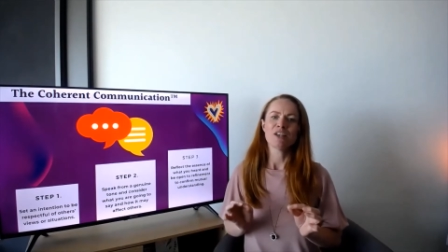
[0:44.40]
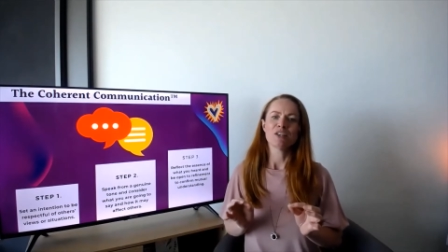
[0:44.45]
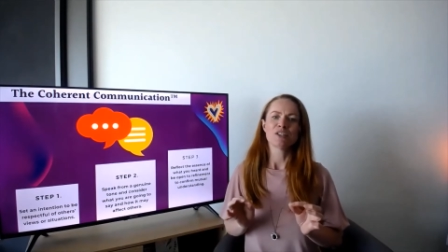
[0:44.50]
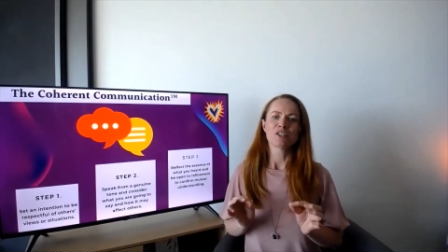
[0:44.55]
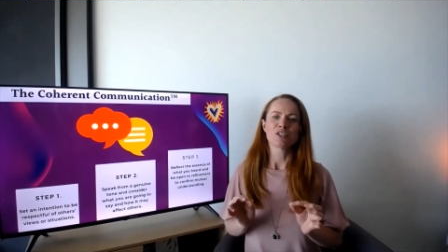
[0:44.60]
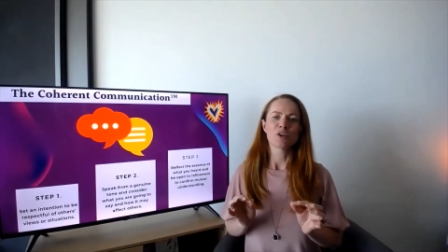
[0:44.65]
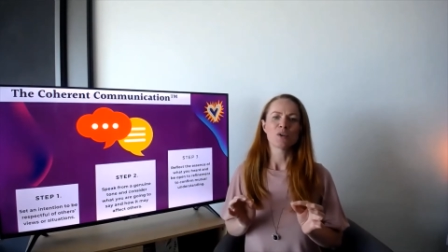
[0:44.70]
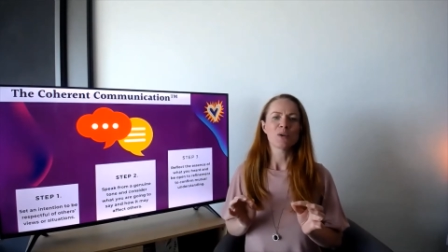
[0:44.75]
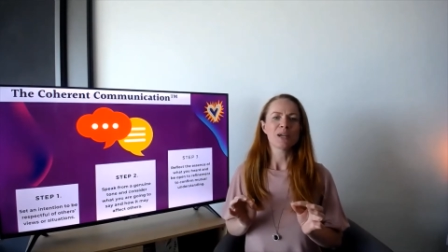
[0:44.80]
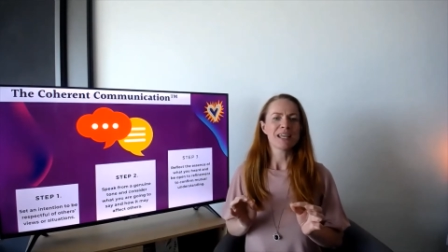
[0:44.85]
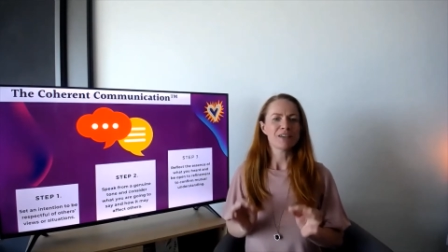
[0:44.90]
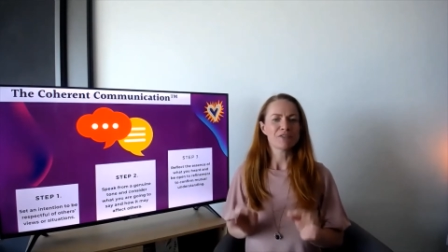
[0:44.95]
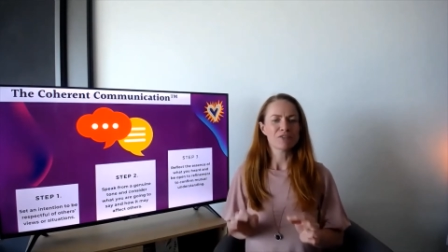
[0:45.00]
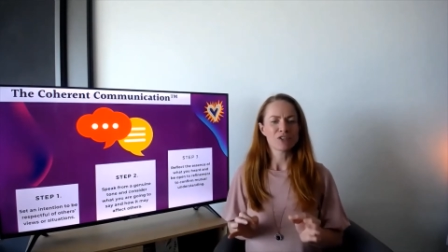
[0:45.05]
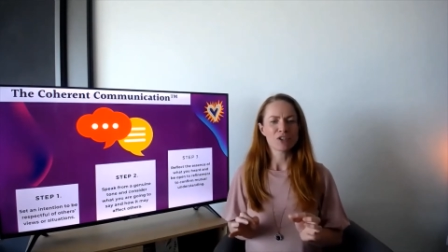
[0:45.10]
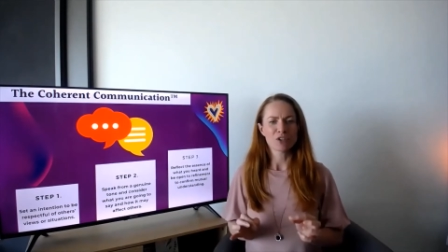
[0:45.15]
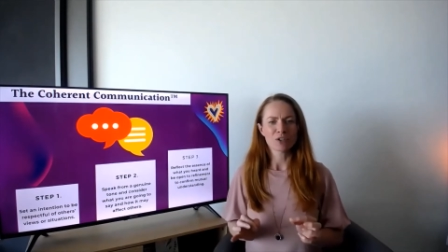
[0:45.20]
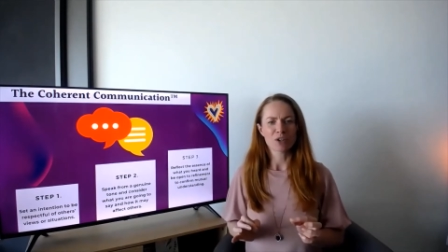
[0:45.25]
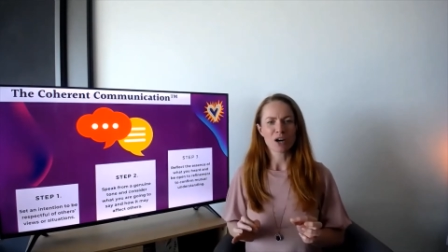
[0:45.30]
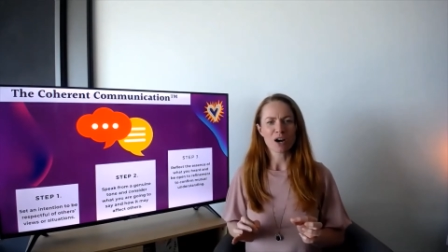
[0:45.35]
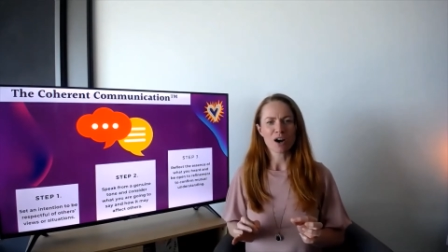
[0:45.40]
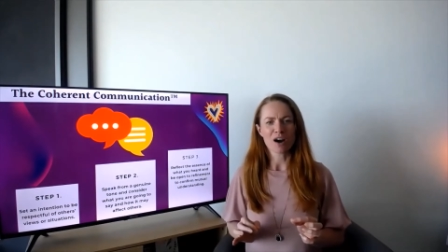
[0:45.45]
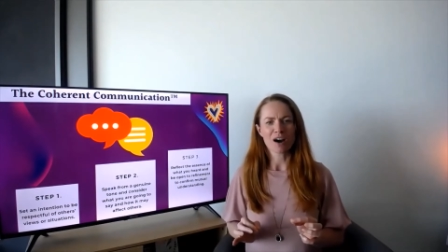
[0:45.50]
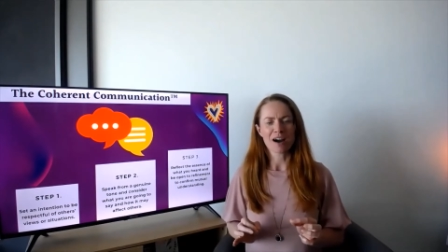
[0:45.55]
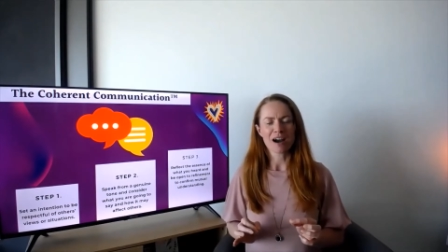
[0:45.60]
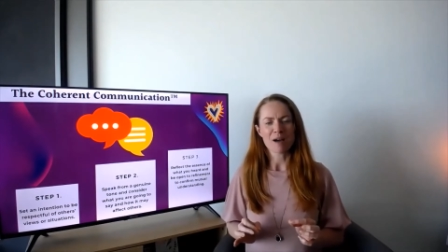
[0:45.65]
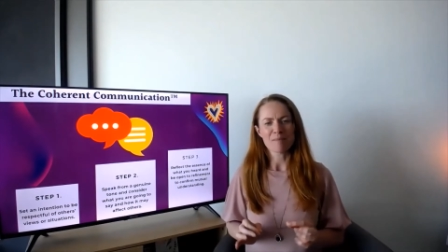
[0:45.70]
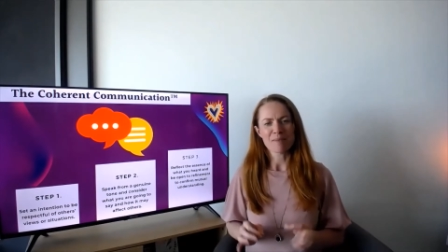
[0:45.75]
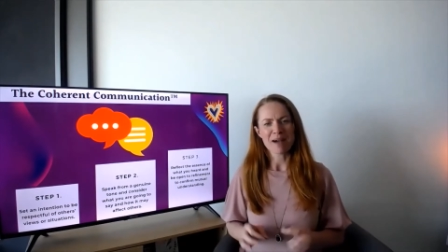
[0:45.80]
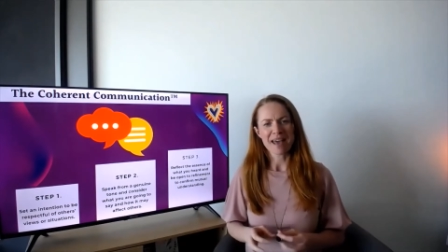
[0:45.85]
So if you
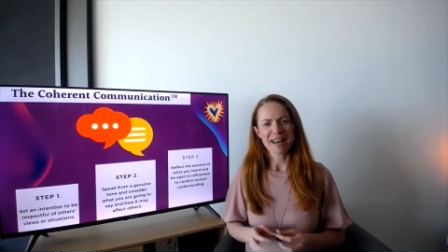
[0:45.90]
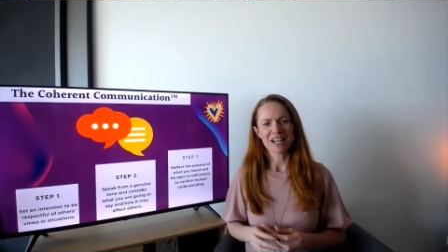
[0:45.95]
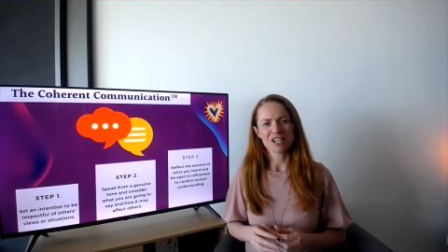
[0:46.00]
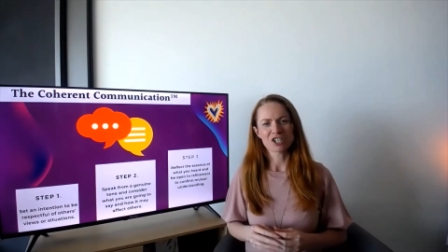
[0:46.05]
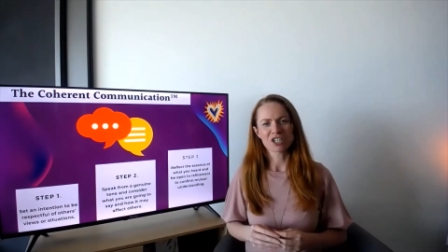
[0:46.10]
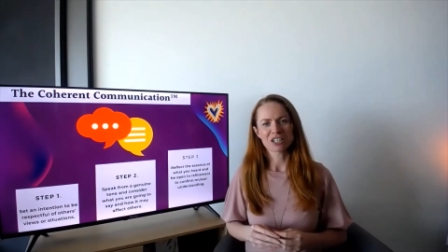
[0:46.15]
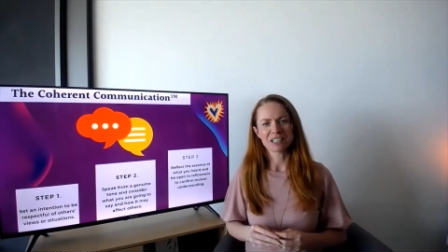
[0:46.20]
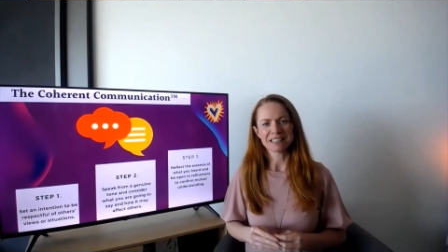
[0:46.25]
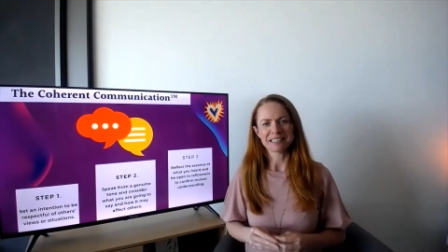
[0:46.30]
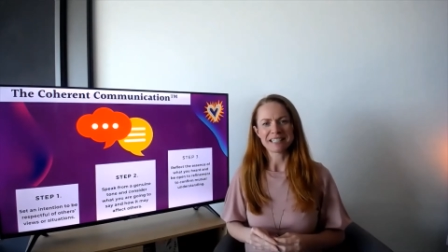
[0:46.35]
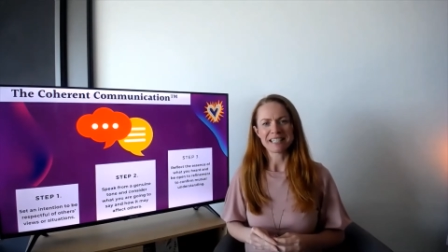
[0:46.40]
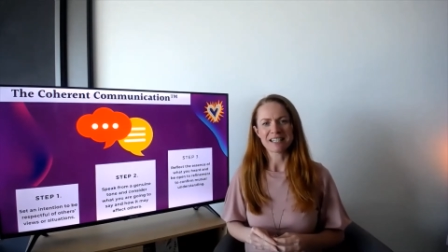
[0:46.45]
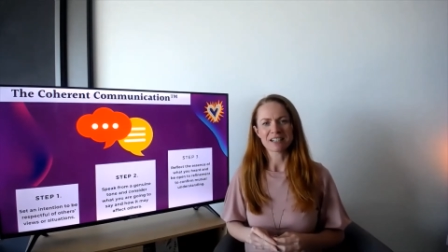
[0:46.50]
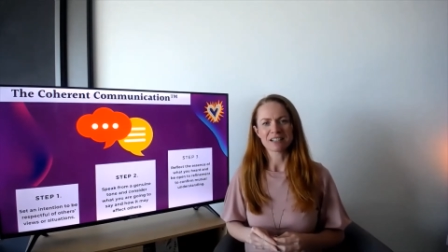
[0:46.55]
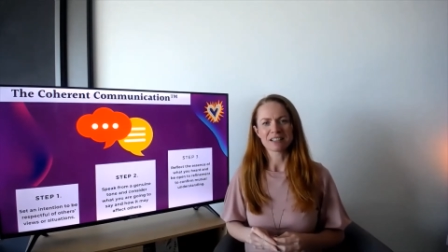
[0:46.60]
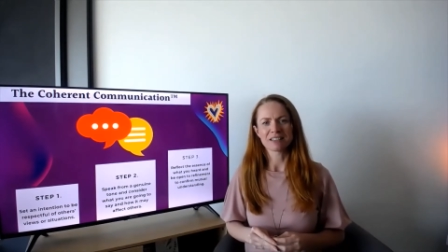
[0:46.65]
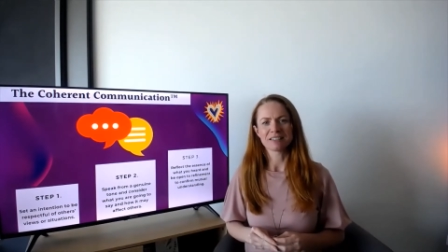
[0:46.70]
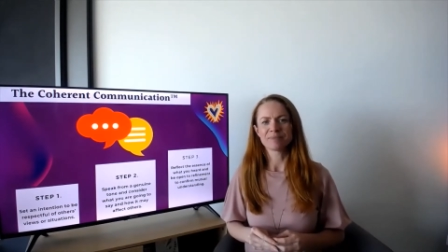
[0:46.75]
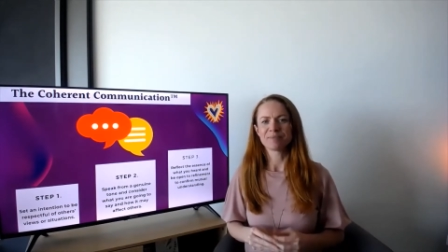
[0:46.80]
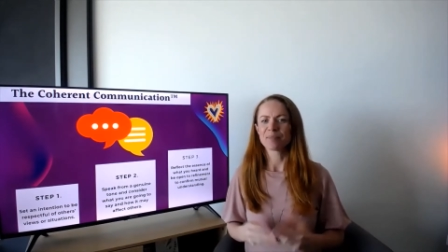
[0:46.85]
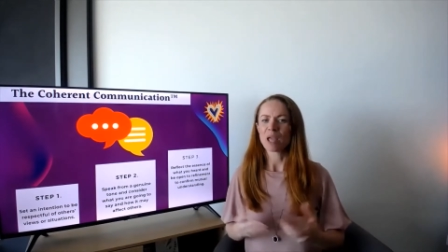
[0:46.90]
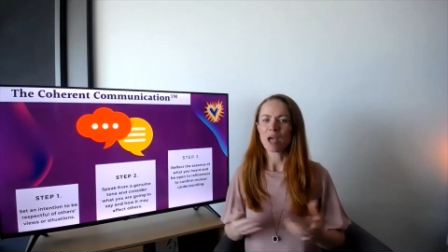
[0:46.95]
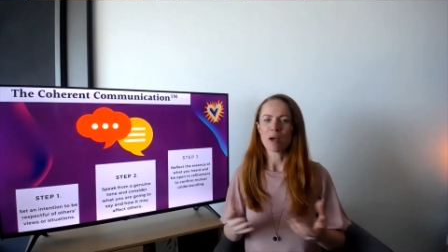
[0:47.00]
are a manager, leader,